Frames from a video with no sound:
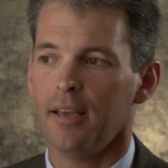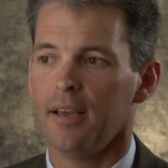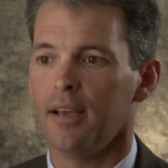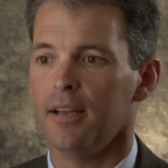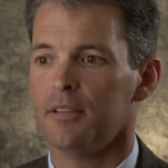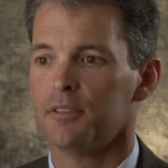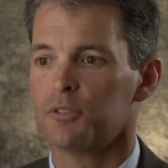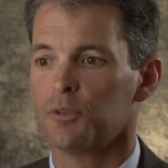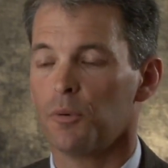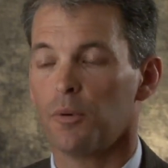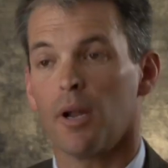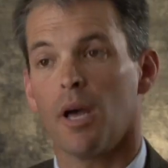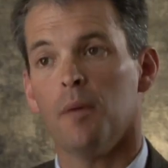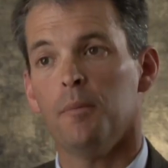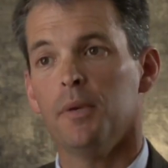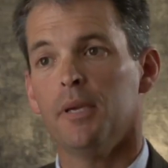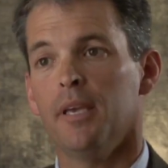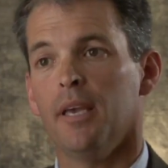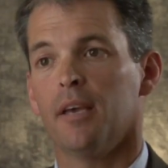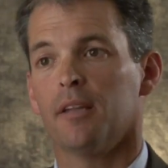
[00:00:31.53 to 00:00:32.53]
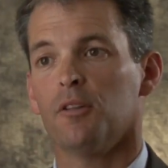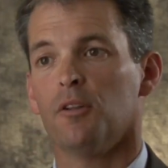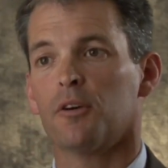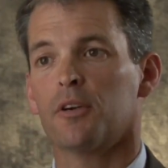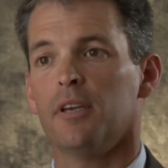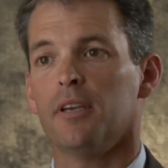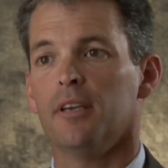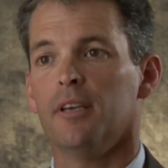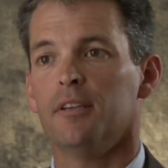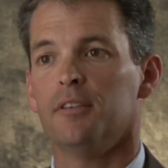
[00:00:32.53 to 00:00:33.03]
And so when I began
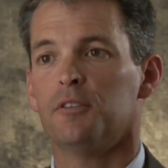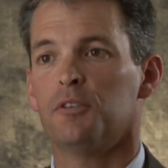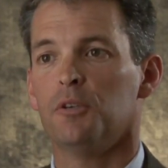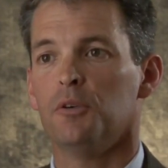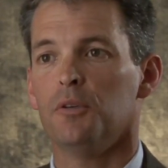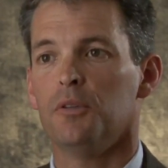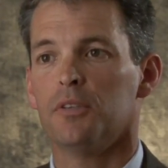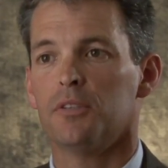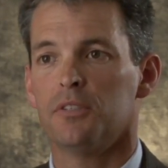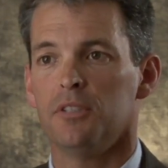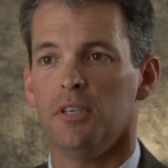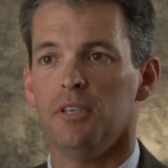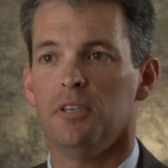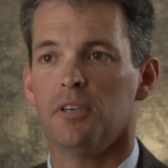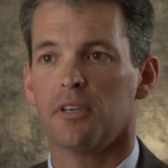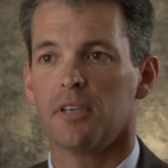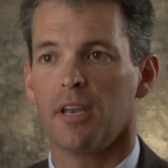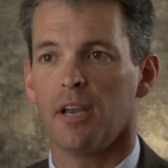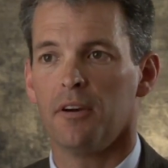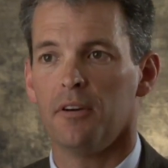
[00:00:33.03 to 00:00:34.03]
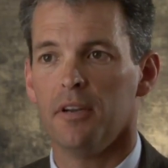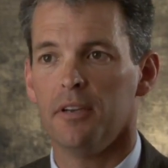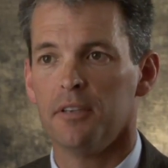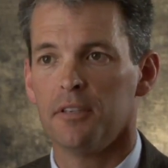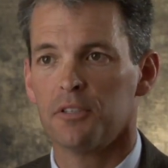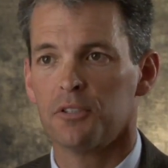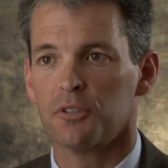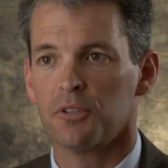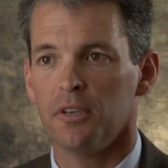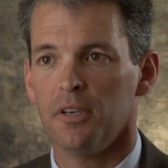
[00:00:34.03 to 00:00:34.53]
looking into the senior care
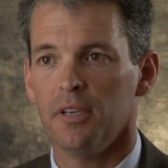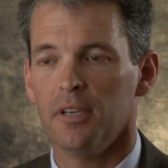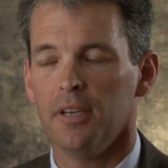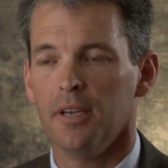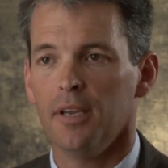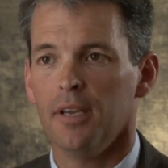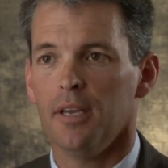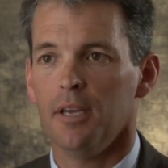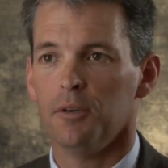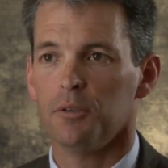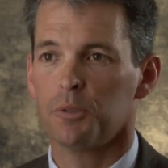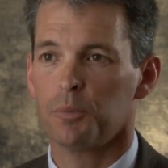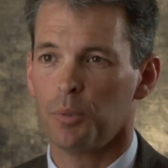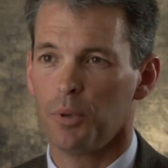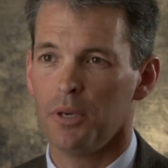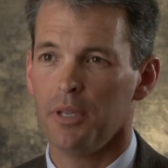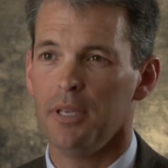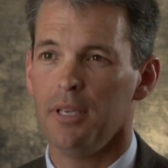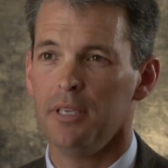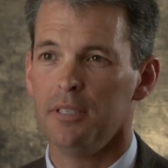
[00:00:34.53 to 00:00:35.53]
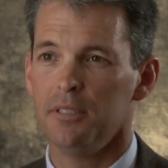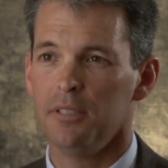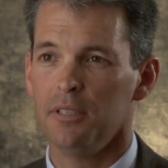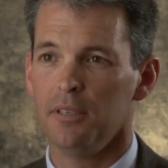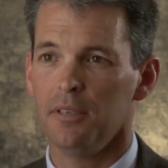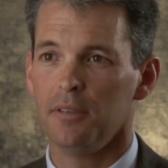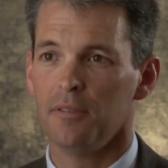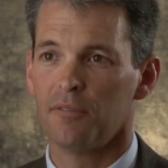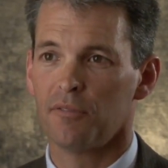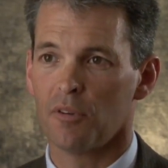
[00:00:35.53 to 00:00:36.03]
industry, it was pretty
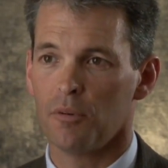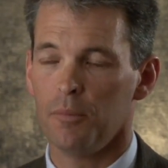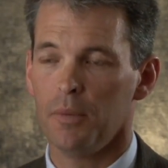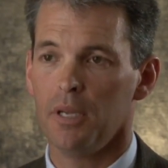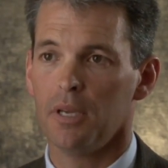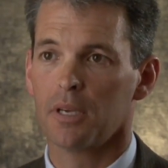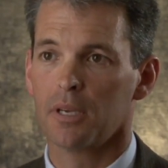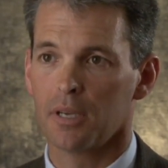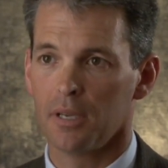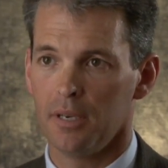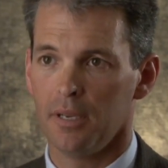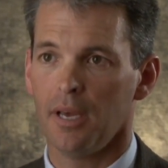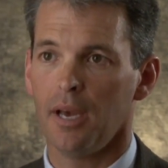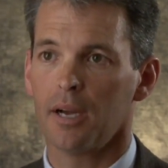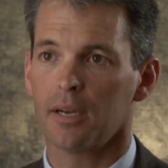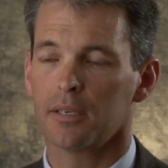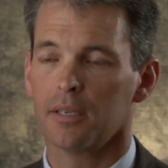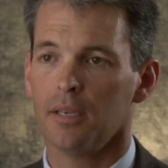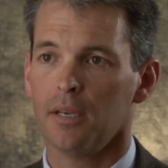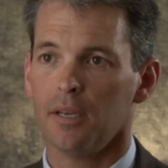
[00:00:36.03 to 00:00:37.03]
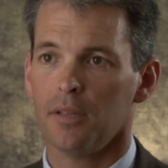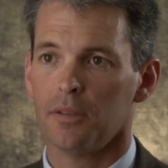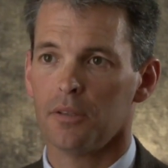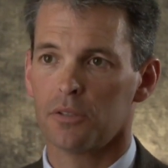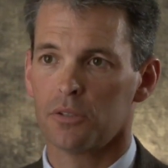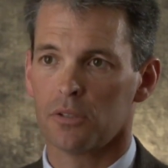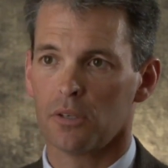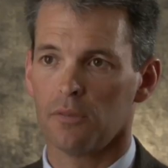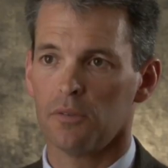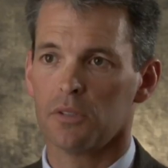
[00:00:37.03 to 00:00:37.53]
easy for me to connect the
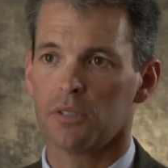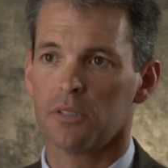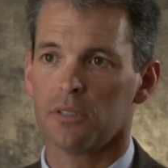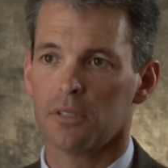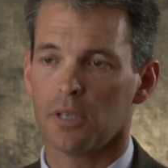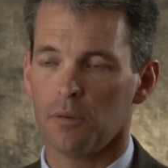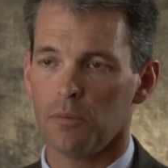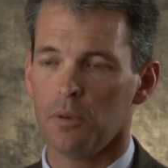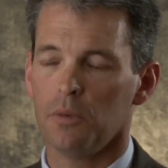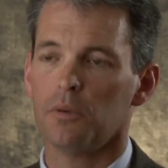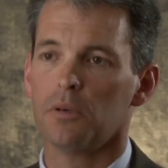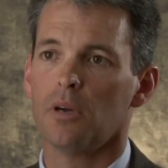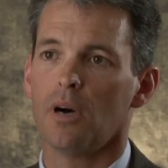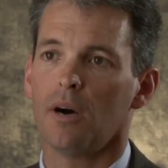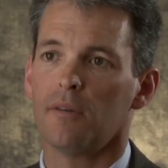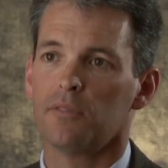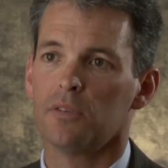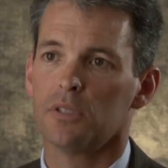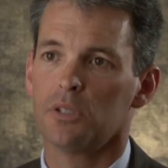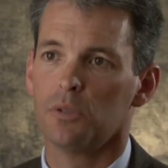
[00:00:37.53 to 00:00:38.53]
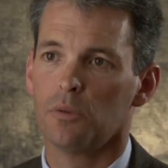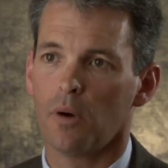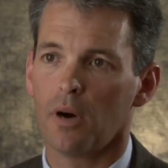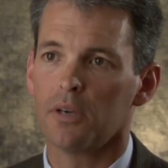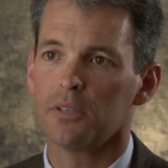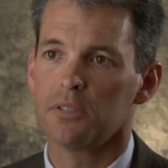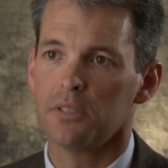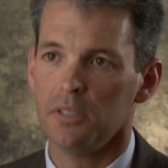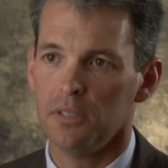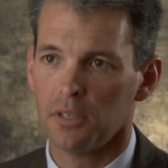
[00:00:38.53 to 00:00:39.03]
services that we would offer to
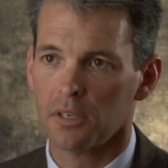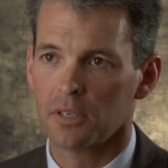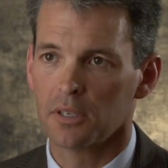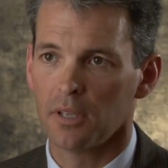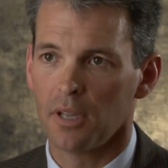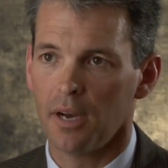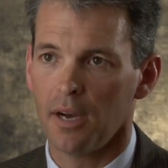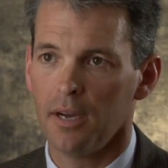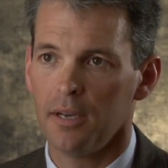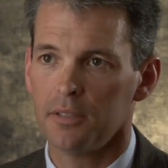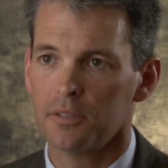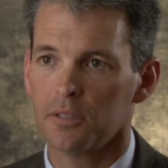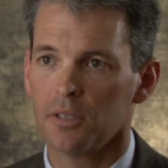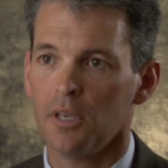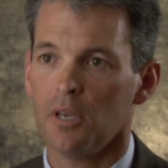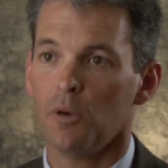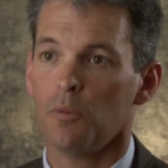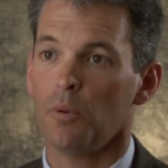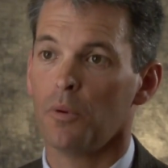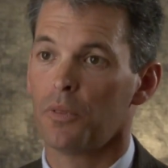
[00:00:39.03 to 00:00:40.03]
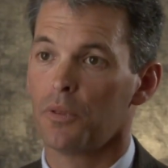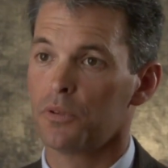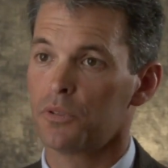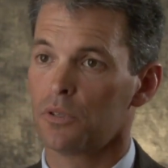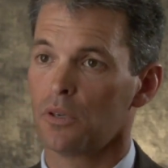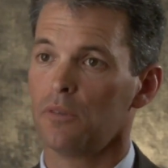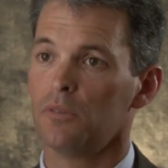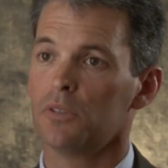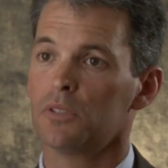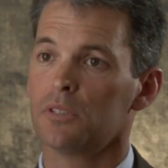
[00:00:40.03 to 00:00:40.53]
our senior clients with the
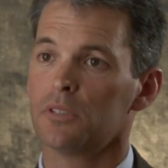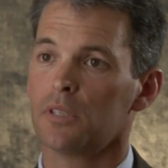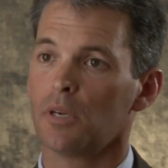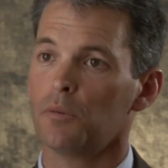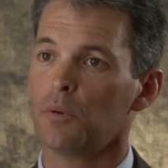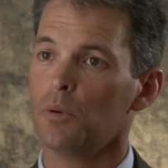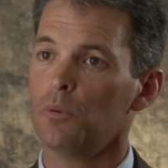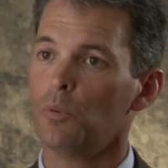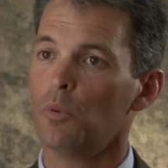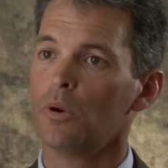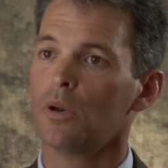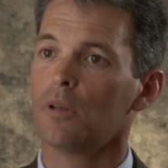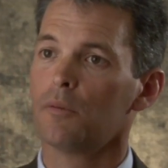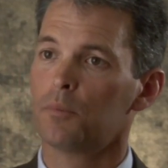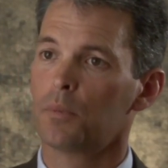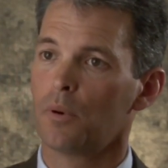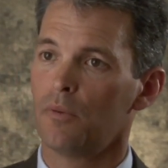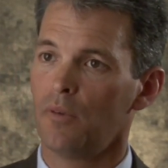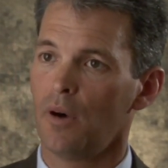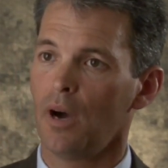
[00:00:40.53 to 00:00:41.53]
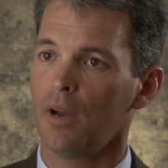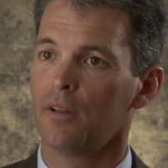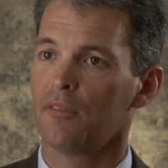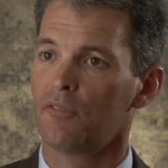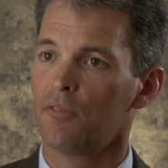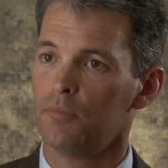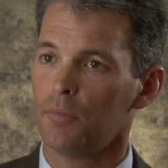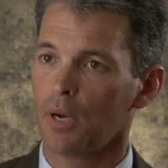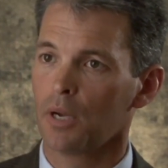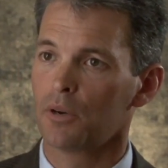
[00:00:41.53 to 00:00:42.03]
services that we would have provided
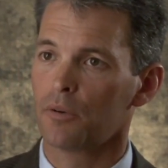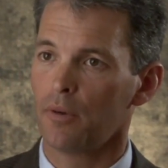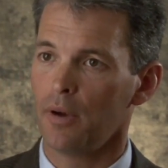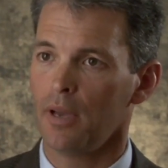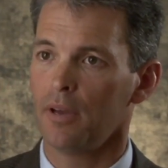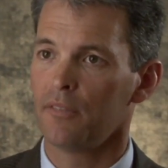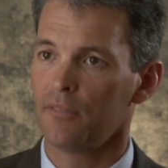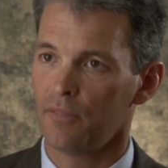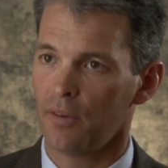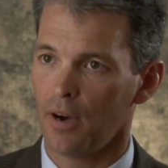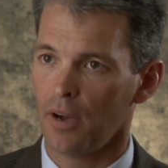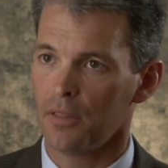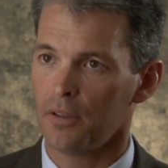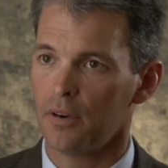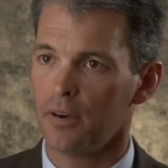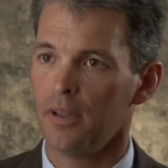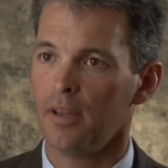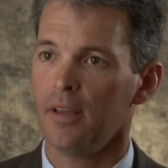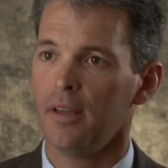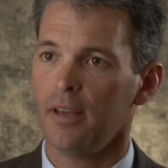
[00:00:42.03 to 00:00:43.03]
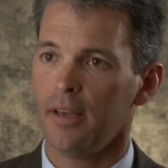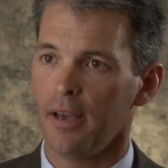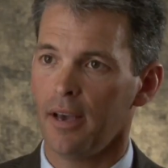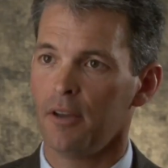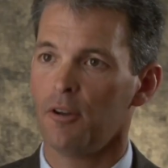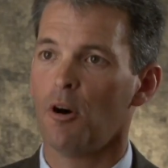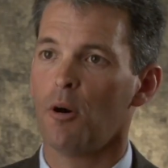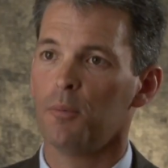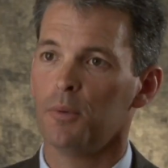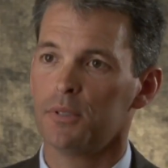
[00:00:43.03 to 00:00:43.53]
for my grandfather
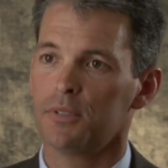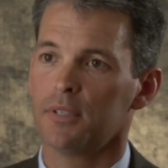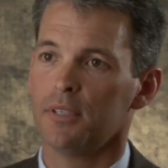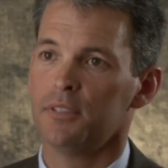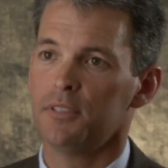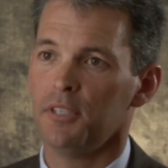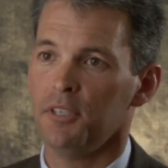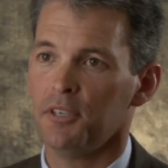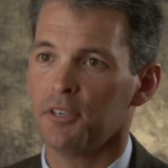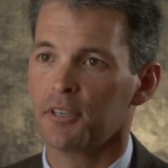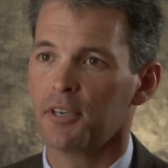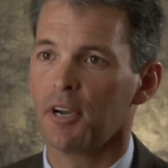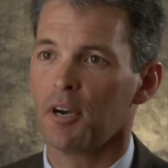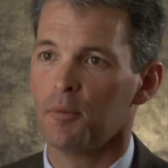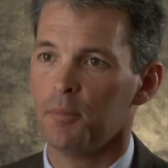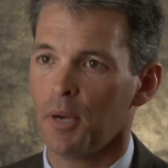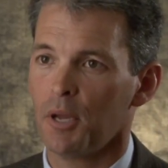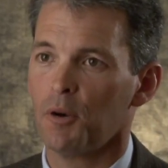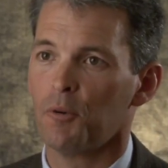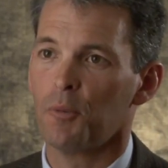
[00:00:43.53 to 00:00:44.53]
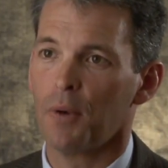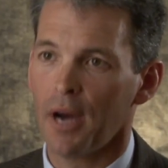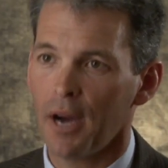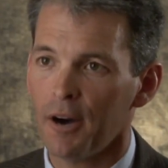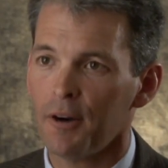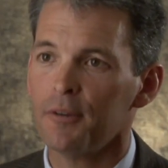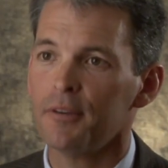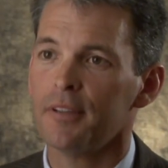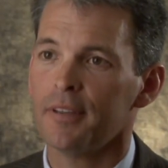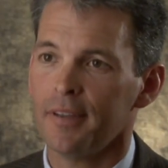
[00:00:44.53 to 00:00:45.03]
had Home Instead Senior Care been
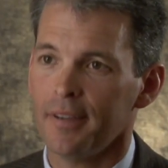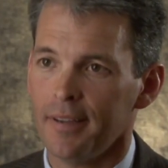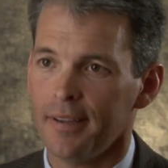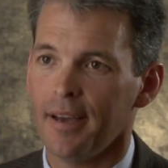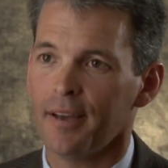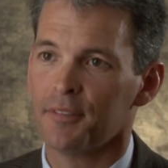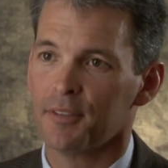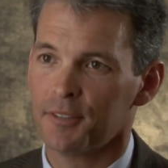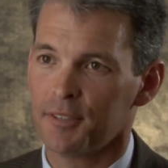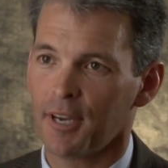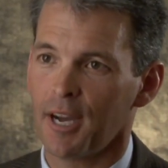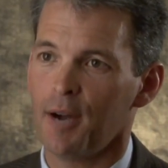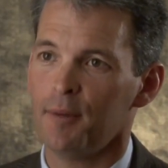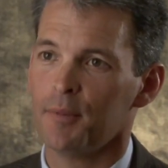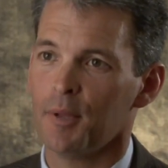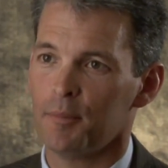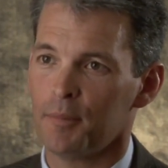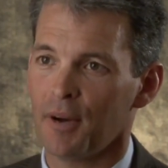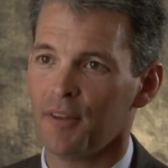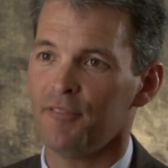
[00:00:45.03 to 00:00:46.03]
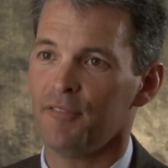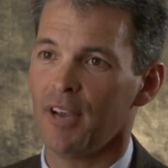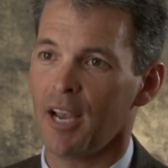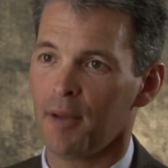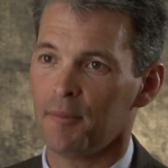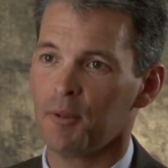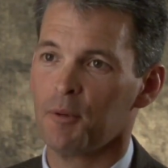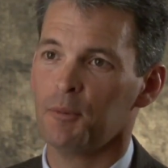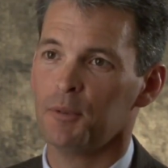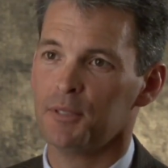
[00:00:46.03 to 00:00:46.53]
around at the time that my
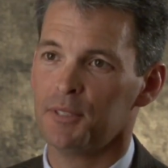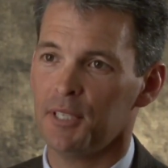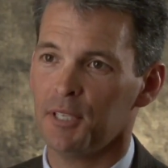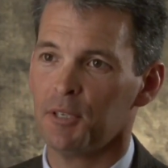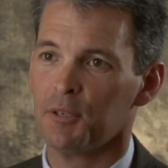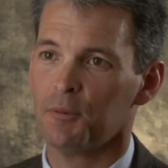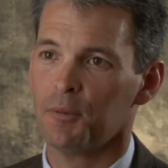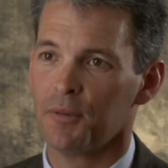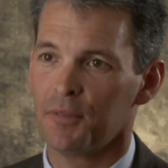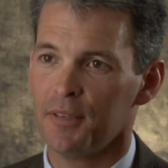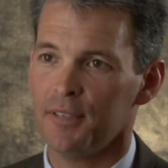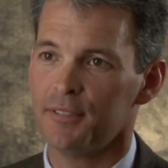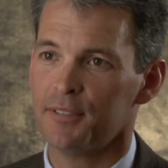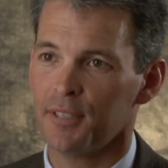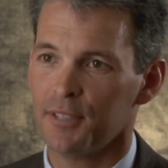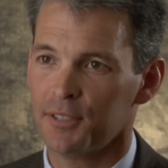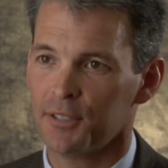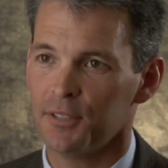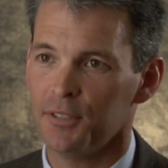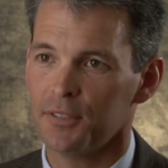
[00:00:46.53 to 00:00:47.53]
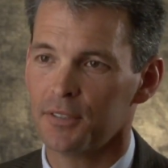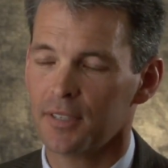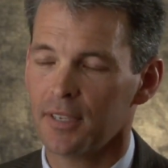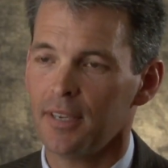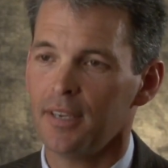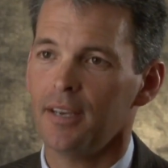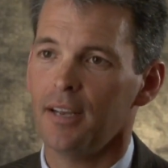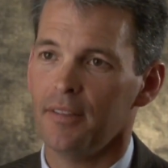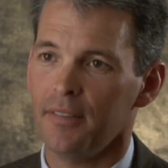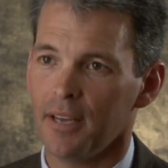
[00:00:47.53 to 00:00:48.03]
family was dealing with these issues.
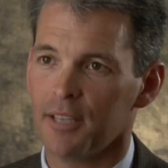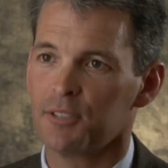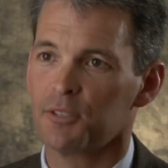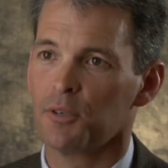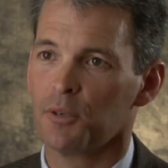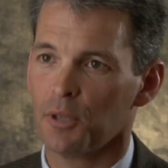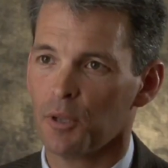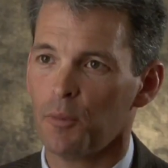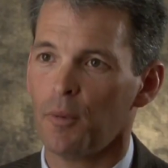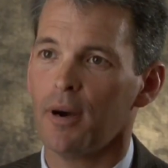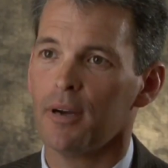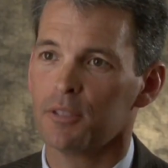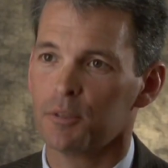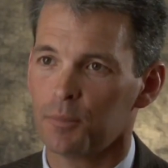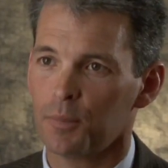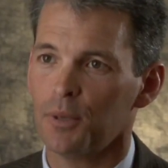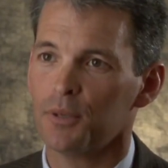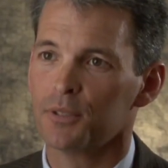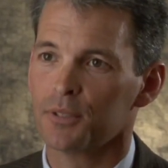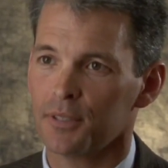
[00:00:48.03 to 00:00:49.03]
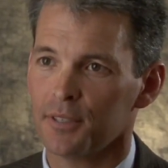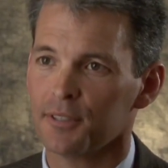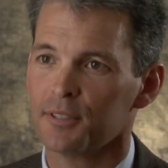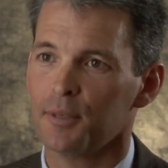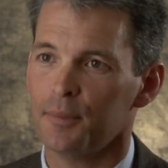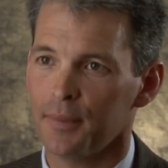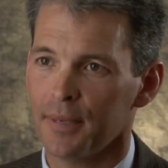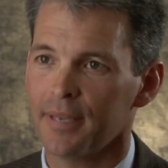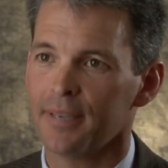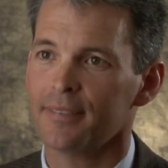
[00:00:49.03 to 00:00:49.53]
And that's really why it's personal
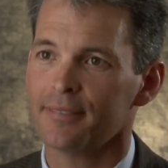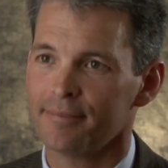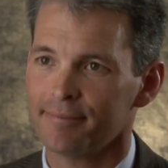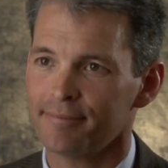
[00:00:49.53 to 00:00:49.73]
to me.